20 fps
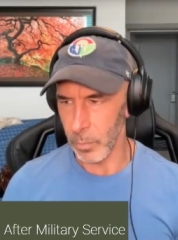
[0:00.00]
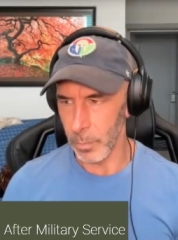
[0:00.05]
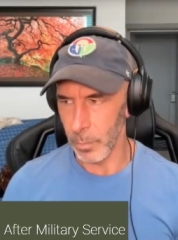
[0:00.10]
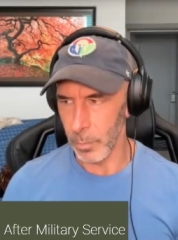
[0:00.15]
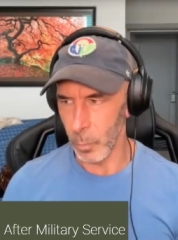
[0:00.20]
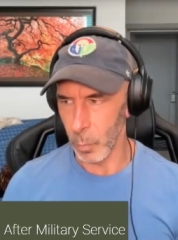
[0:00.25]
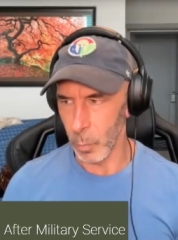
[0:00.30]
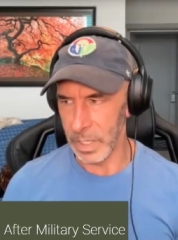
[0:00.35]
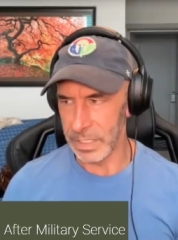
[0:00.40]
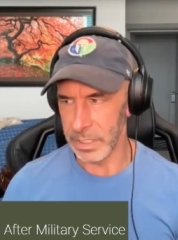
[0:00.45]

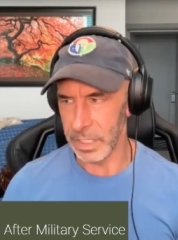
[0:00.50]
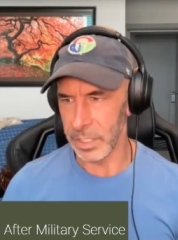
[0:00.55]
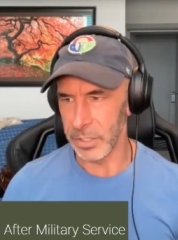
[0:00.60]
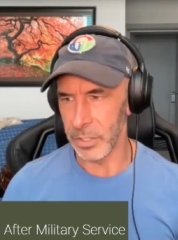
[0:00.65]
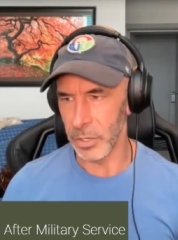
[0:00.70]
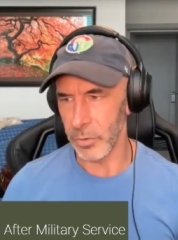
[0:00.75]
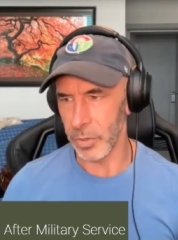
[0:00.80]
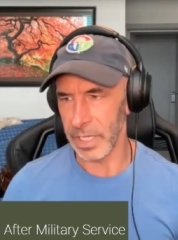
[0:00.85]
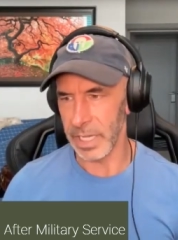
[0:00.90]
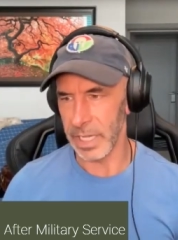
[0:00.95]
Whiskey and
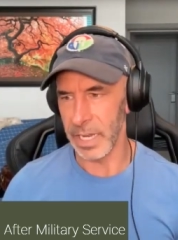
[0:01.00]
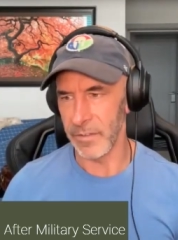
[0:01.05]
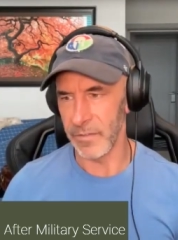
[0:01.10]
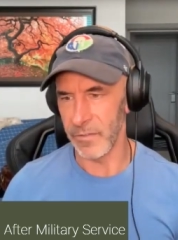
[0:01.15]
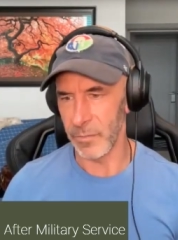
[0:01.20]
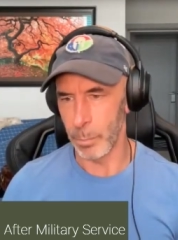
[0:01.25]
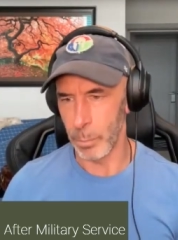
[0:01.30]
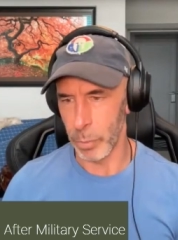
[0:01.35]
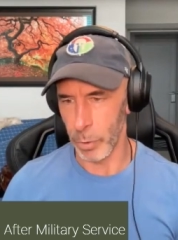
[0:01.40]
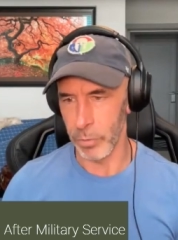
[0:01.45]
Yoga gave
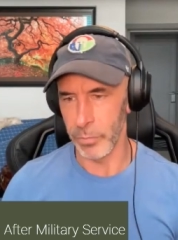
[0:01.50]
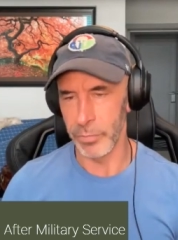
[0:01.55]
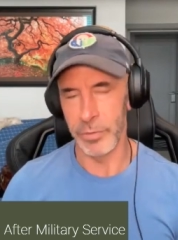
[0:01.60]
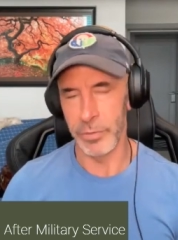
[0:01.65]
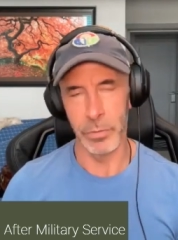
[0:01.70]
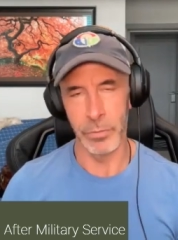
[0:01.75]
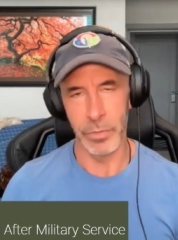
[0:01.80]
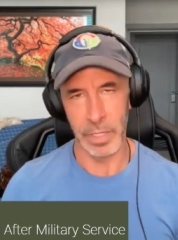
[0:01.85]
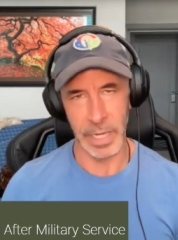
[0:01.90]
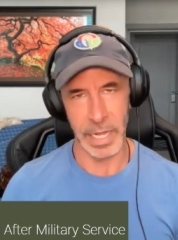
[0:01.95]
birth
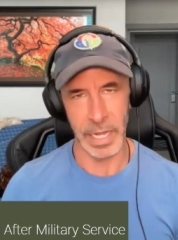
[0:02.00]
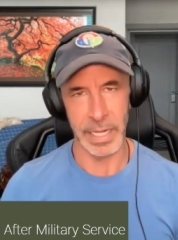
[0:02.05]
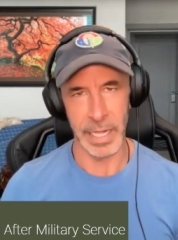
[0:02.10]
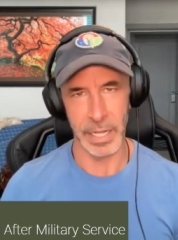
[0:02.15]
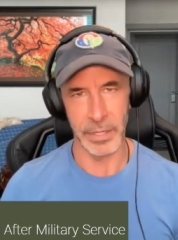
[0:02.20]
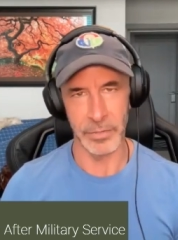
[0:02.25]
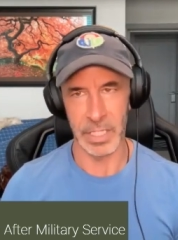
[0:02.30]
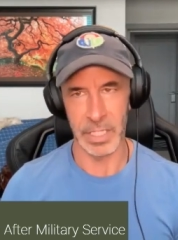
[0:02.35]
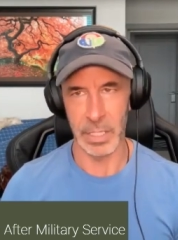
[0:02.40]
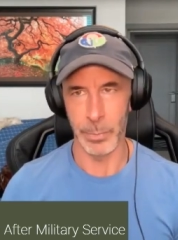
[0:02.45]
to the
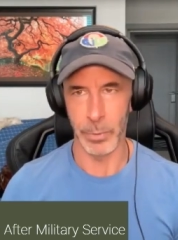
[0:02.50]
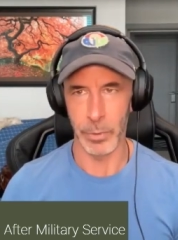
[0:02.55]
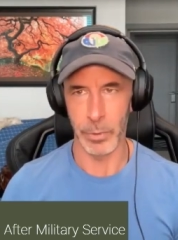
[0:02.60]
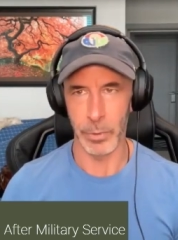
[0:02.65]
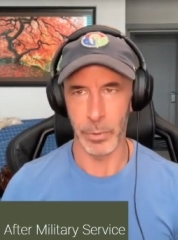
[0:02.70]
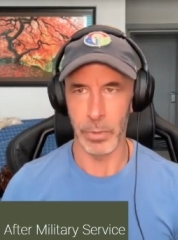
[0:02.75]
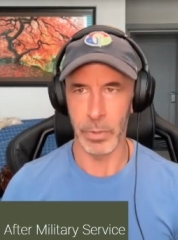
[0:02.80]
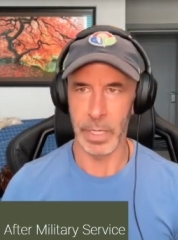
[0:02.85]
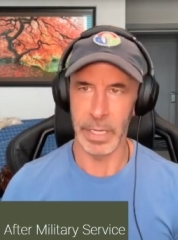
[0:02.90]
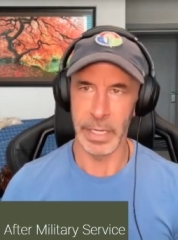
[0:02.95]
Lighthouse
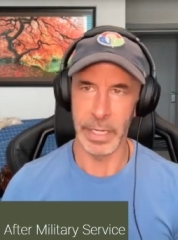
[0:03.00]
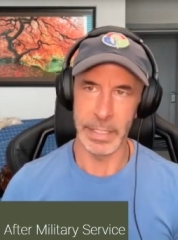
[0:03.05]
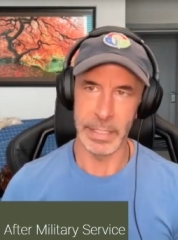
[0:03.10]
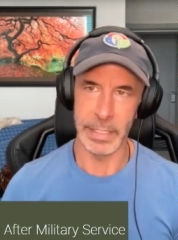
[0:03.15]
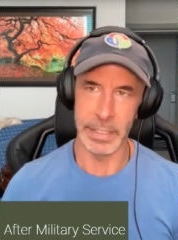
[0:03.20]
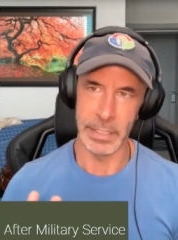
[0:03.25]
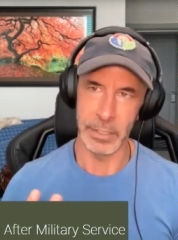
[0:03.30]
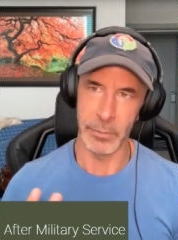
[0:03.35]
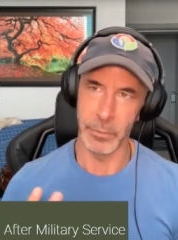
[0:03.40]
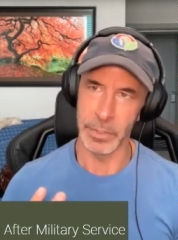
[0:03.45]
Keeper.
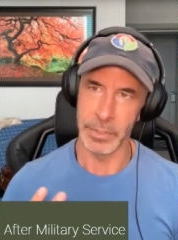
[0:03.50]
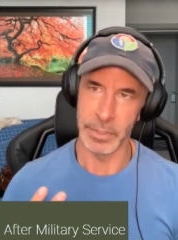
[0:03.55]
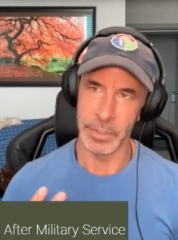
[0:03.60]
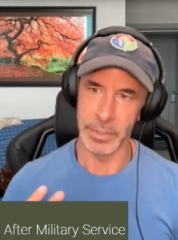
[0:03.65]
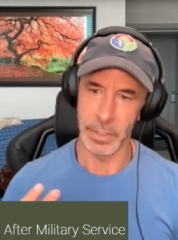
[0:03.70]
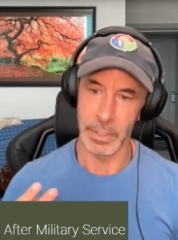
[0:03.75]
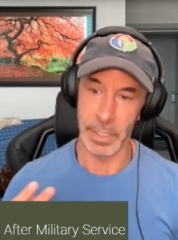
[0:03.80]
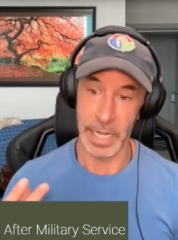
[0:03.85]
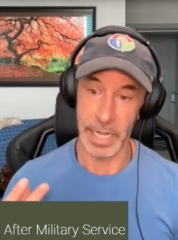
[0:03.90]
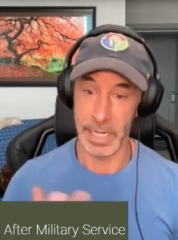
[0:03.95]
And it was
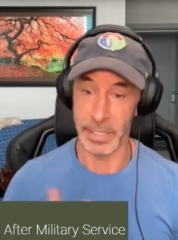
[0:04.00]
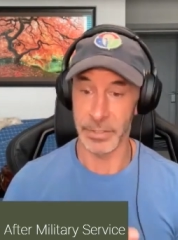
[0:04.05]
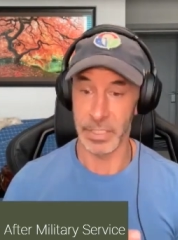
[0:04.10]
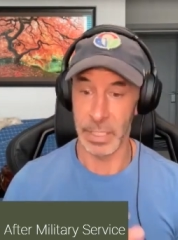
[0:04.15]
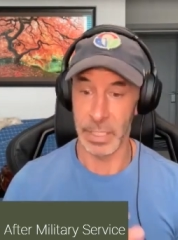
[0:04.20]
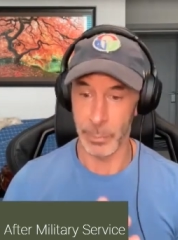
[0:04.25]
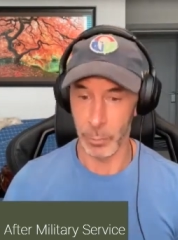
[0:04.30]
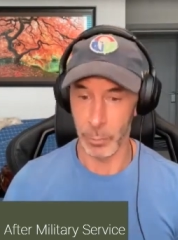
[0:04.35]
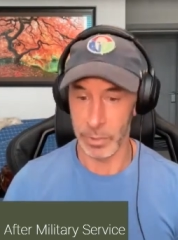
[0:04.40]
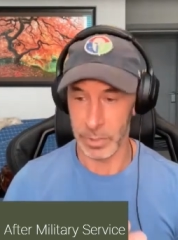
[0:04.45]
the Lighthouse
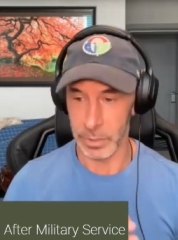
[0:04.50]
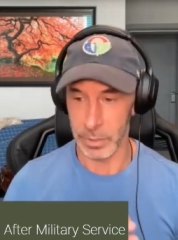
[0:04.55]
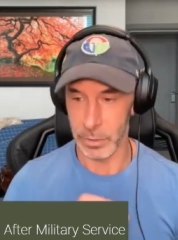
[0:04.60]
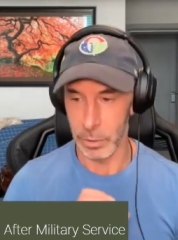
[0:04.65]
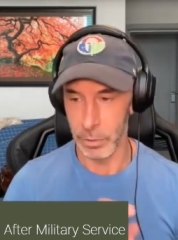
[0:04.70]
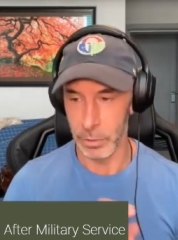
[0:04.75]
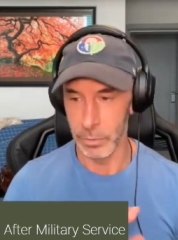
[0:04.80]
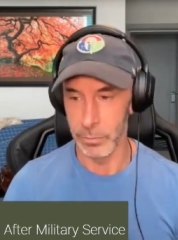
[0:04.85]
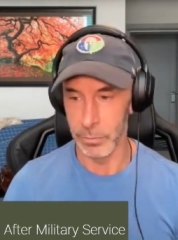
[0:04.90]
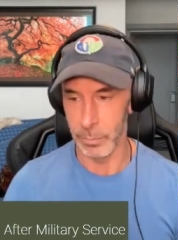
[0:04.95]
Keeper was
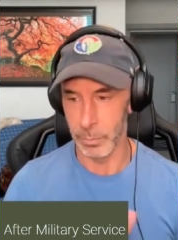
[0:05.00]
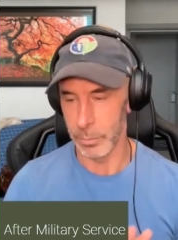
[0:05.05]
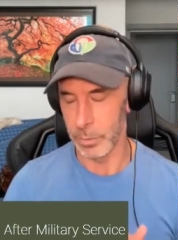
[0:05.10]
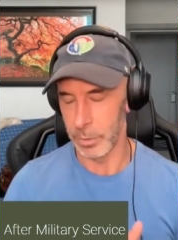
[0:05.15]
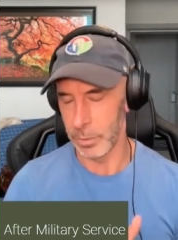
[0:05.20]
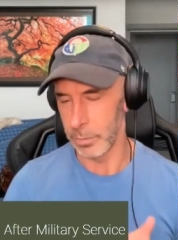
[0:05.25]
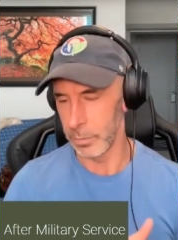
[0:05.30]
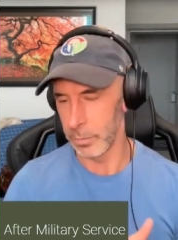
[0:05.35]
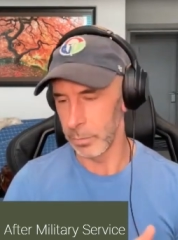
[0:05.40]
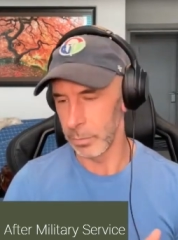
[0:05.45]
two,
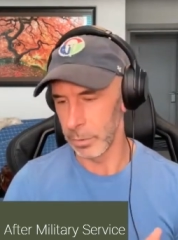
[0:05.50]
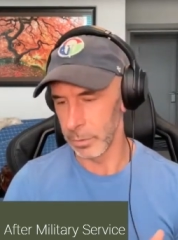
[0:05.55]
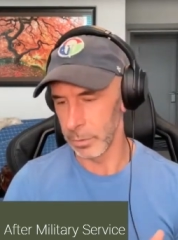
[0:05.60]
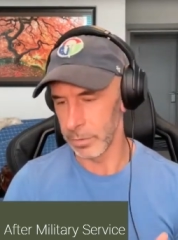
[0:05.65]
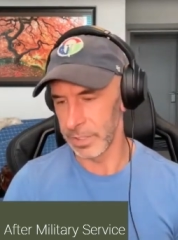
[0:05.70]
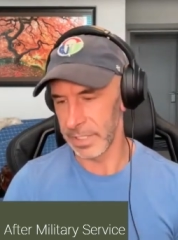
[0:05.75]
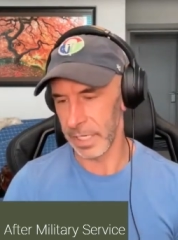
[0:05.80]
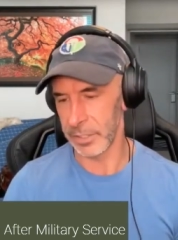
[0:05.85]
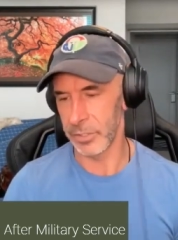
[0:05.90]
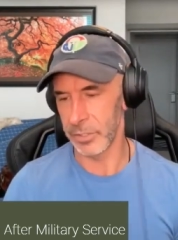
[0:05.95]
two little
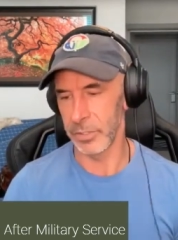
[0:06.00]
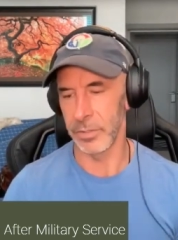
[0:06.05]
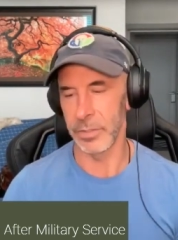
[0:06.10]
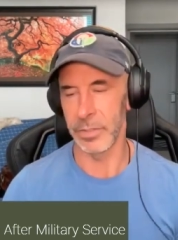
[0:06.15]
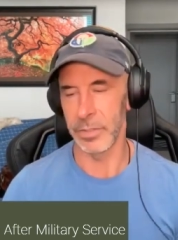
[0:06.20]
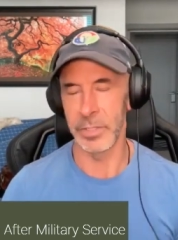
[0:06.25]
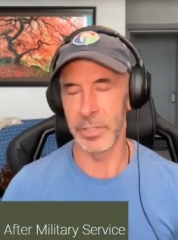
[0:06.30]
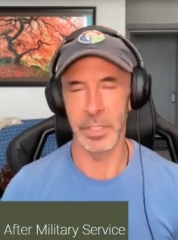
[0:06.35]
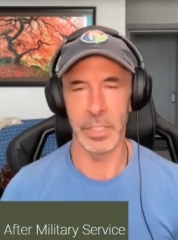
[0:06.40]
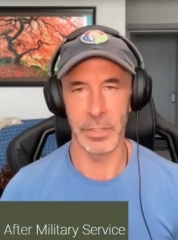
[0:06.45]

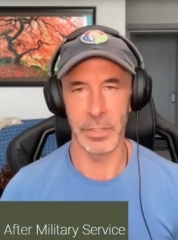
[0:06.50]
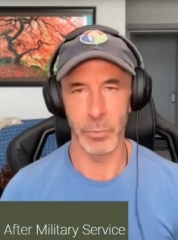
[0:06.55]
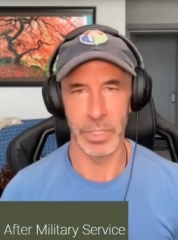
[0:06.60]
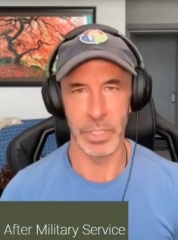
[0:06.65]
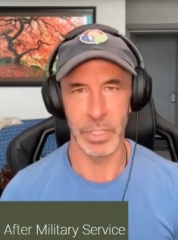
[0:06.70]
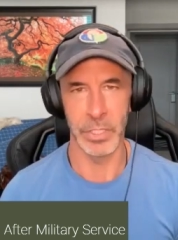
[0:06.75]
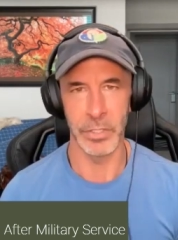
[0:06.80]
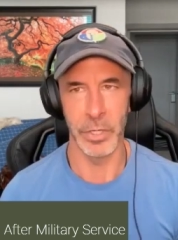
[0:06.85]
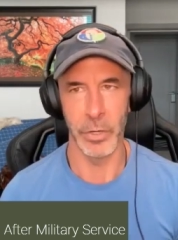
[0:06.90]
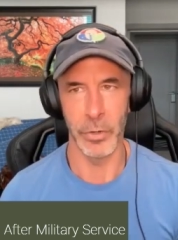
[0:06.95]
sections in
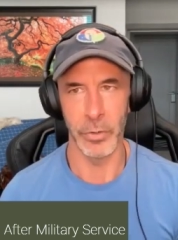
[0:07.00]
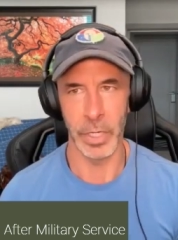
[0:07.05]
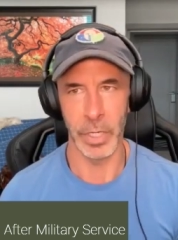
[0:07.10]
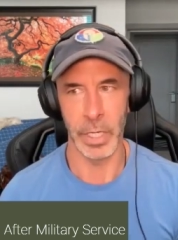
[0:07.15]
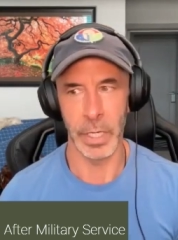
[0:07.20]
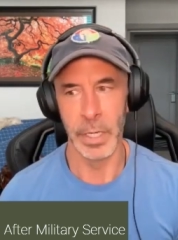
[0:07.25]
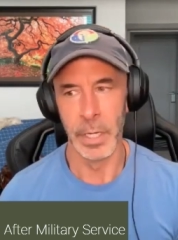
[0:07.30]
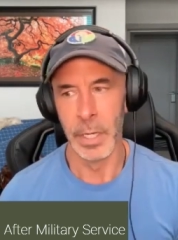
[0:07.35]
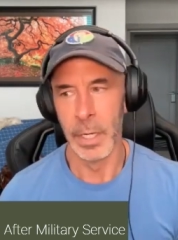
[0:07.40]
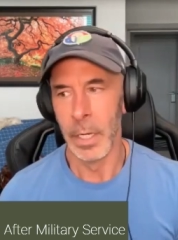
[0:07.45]
Whiskey and Yoga.